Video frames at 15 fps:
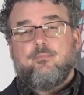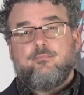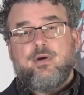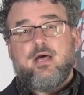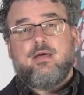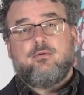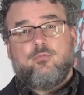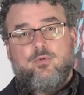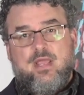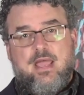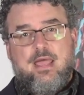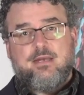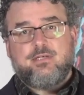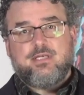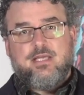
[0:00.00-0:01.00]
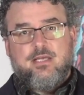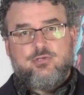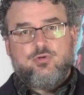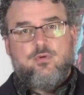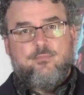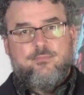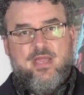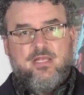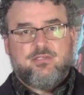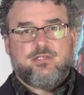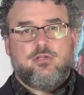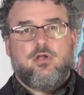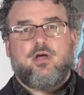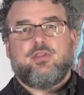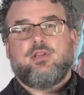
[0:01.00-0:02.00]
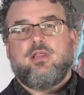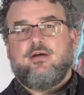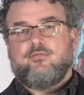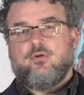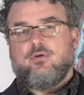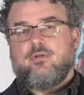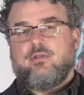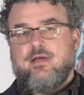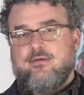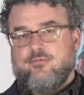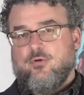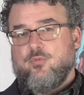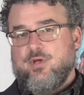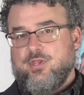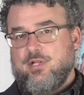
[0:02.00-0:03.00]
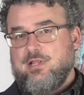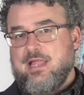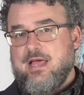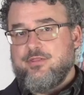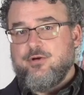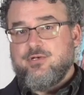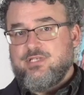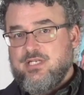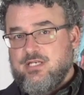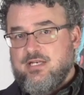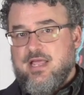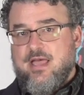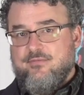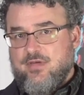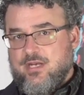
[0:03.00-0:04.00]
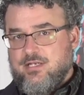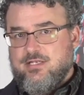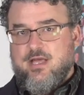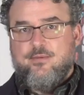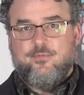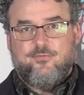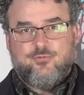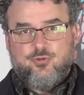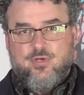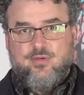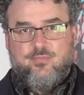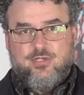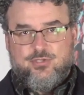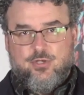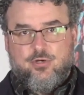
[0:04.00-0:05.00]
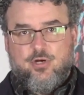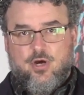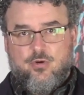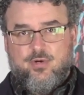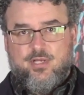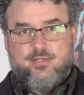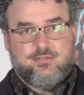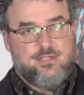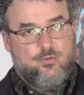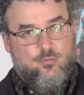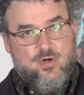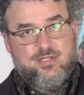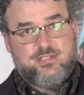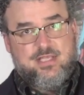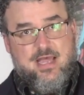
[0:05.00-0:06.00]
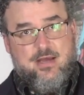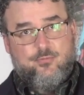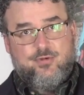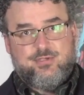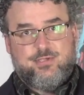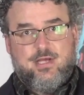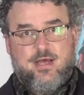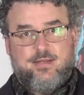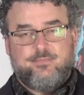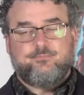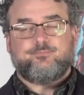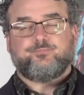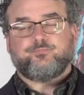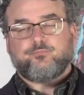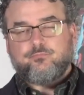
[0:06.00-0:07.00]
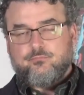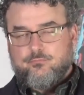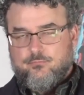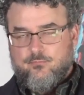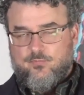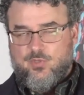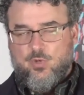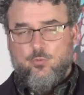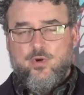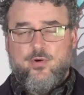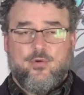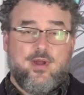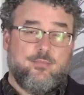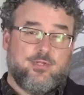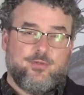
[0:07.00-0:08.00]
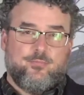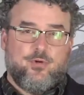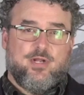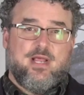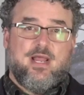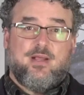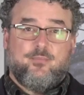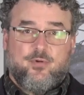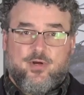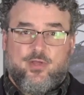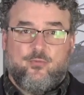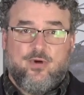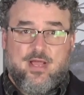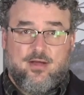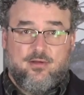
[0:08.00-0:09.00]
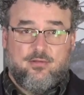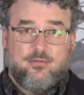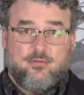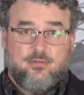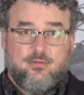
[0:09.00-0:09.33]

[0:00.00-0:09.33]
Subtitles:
But we had to get to a base cloth level where the leather didn't have any type of treatments or coatings. And once that was done, we were able to print on it pretty well.